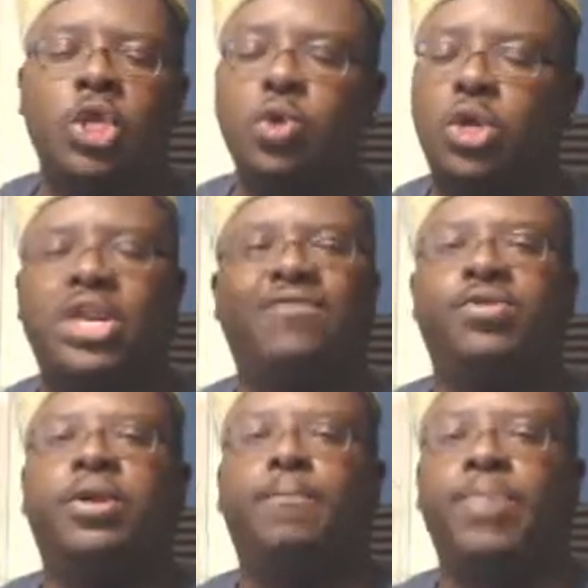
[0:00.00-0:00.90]
You can never
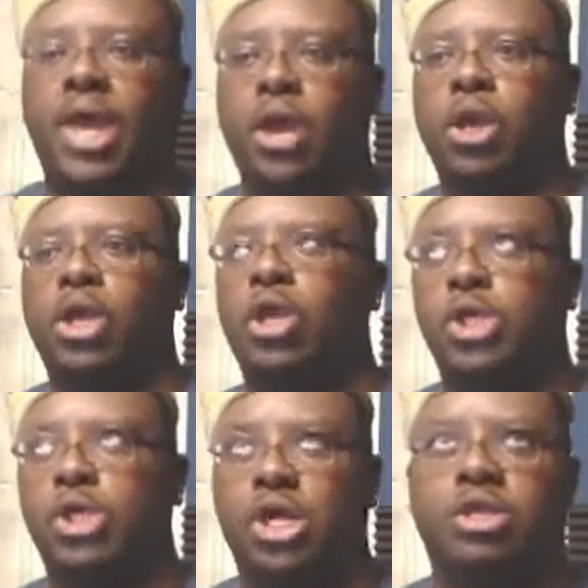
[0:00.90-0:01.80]
compare Young
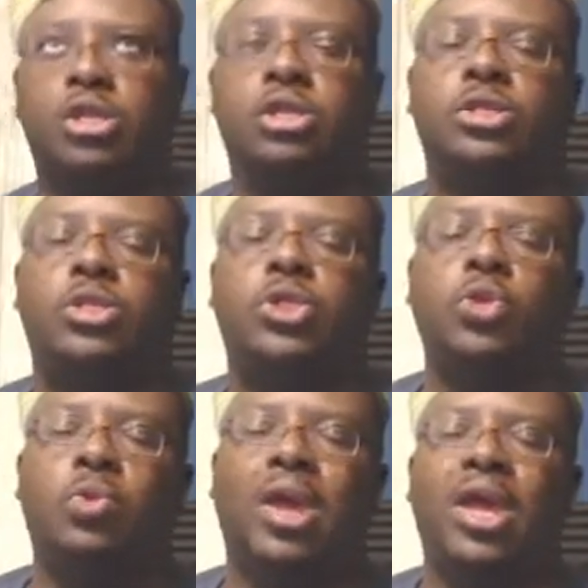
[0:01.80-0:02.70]
Justice
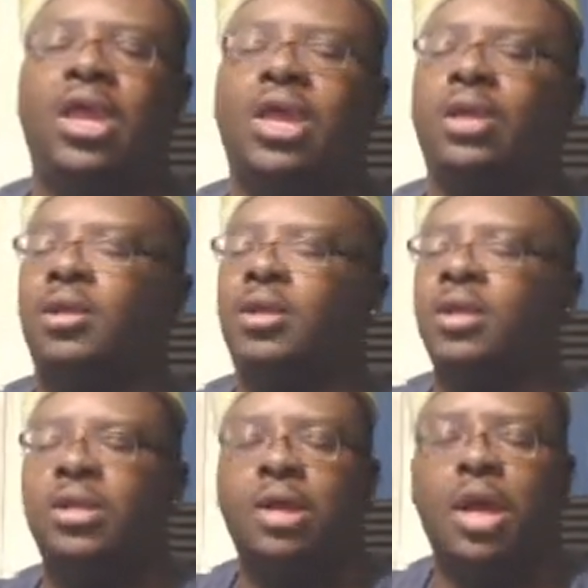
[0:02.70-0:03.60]
to a
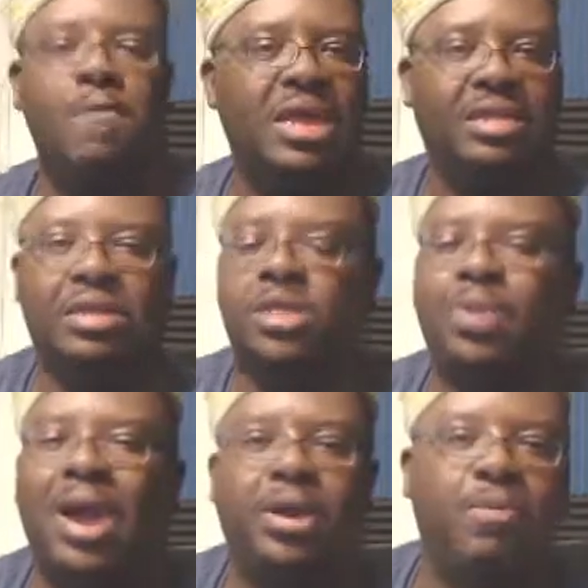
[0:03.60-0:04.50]
Amazing
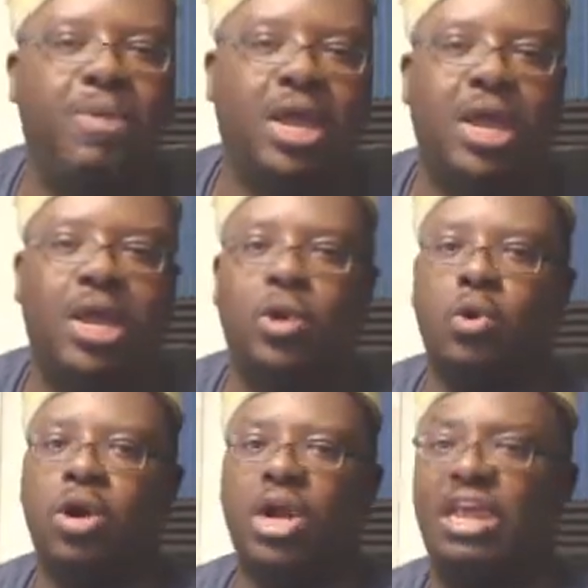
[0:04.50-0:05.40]
Spider-Man
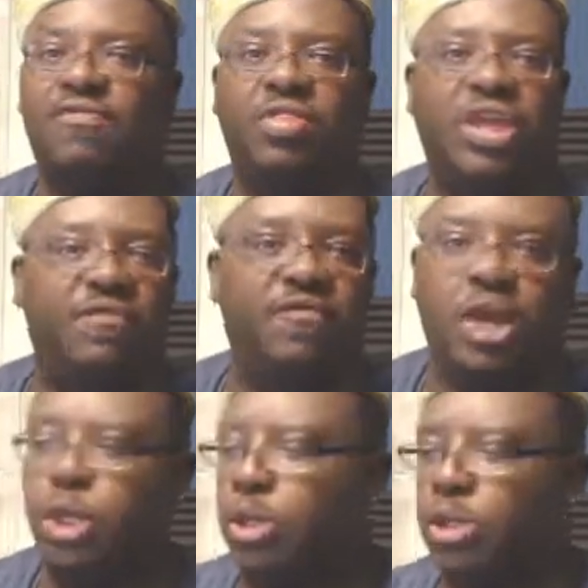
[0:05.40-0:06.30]
or even the
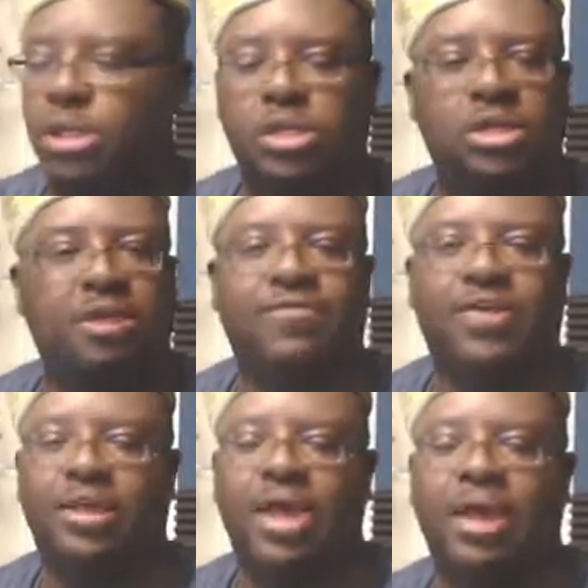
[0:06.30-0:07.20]
Avengers and stuff
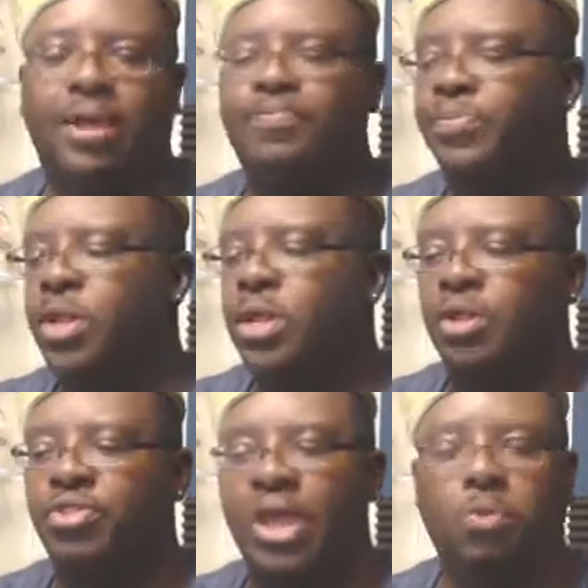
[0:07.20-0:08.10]
like that
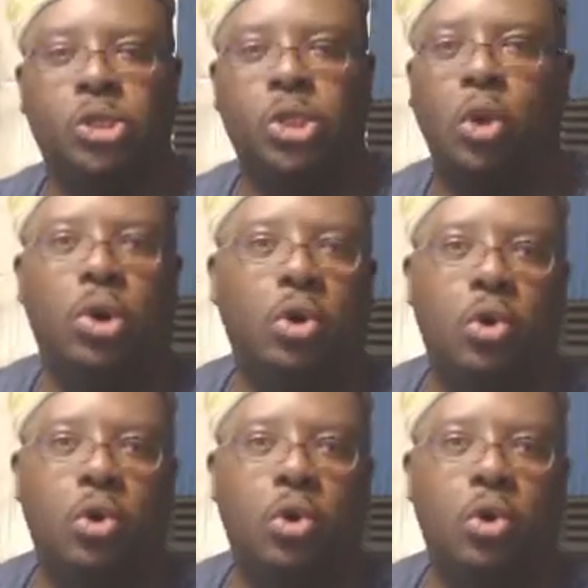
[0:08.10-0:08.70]
was going